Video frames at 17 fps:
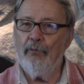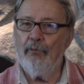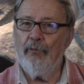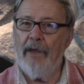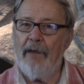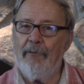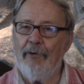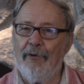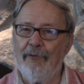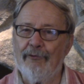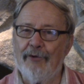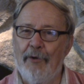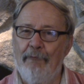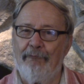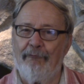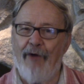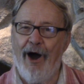maybe
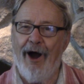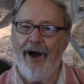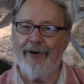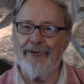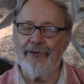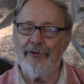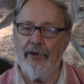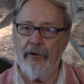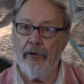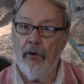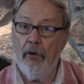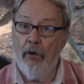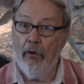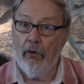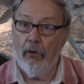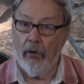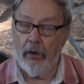some fox
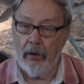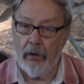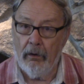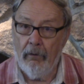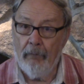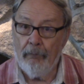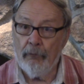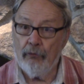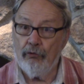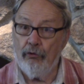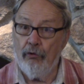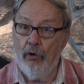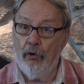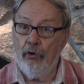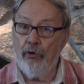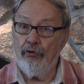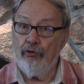or
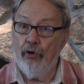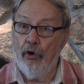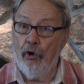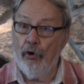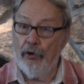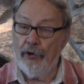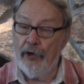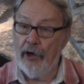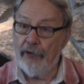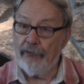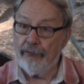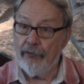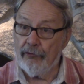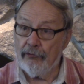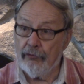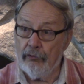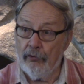doe and
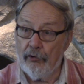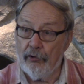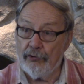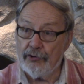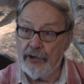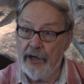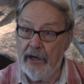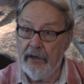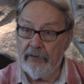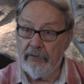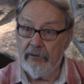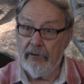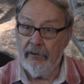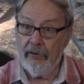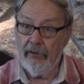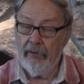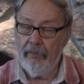estrus lure scent,
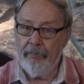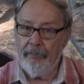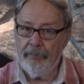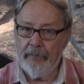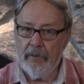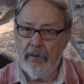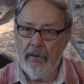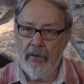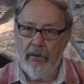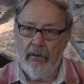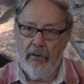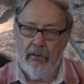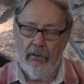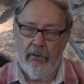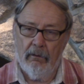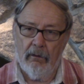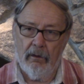
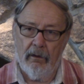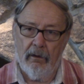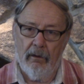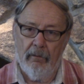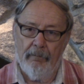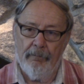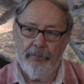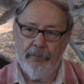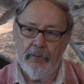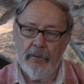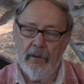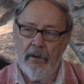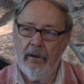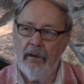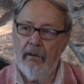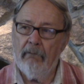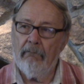or
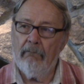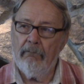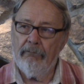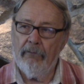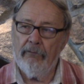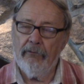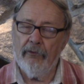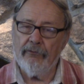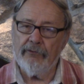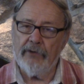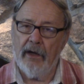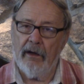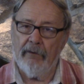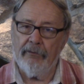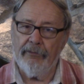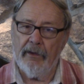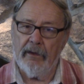those kind
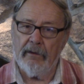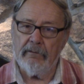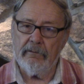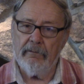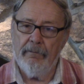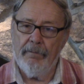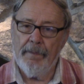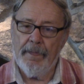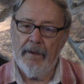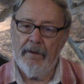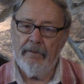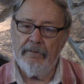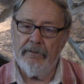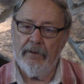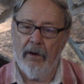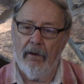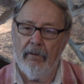of things.
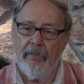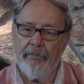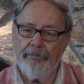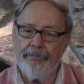So,